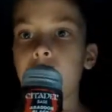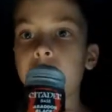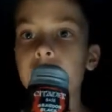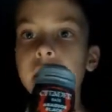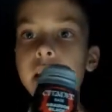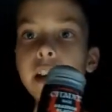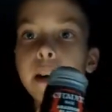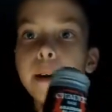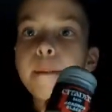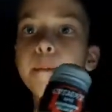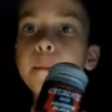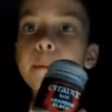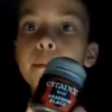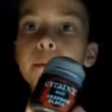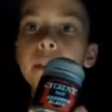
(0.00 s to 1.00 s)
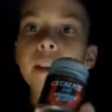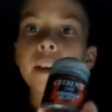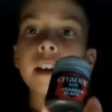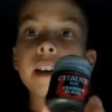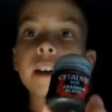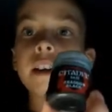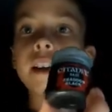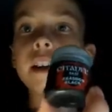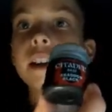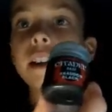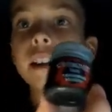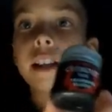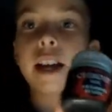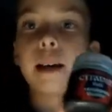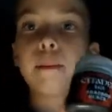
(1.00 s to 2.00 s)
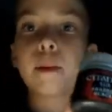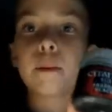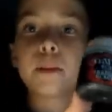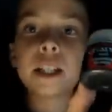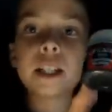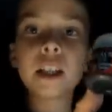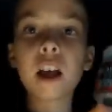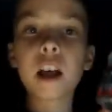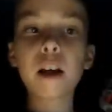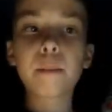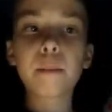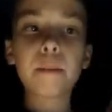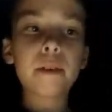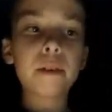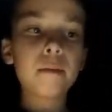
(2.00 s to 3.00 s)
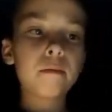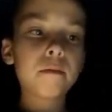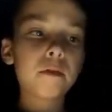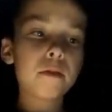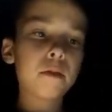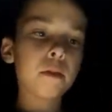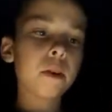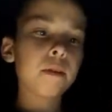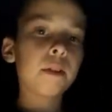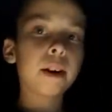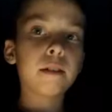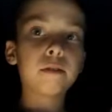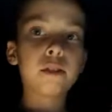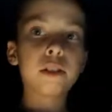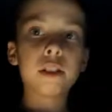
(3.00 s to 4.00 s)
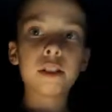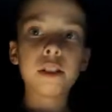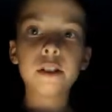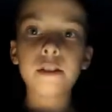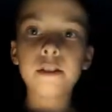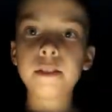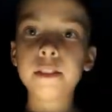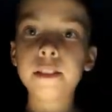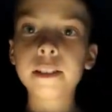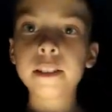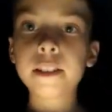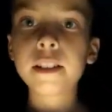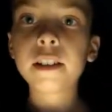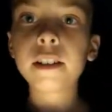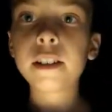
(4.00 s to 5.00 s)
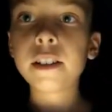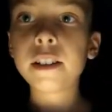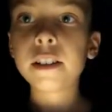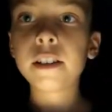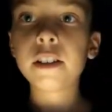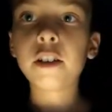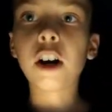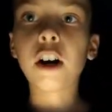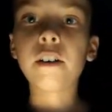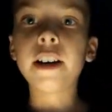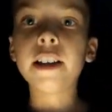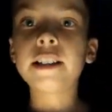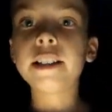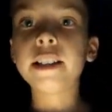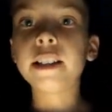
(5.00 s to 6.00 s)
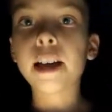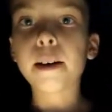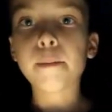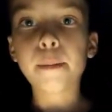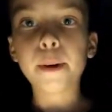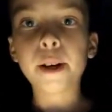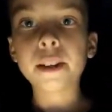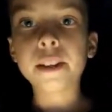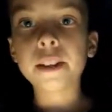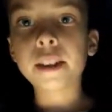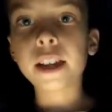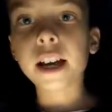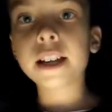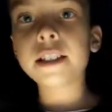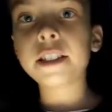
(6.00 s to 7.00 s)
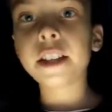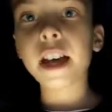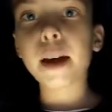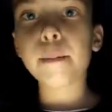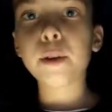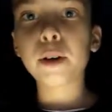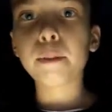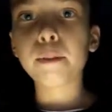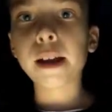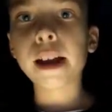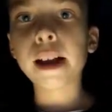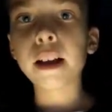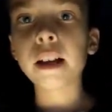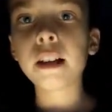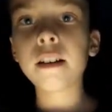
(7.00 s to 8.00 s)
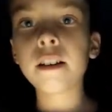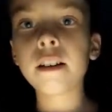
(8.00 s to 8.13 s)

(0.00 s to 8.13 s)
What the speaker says: the camera picked it up the wrong way around, so you can't really see that, but that is the Abaddon black.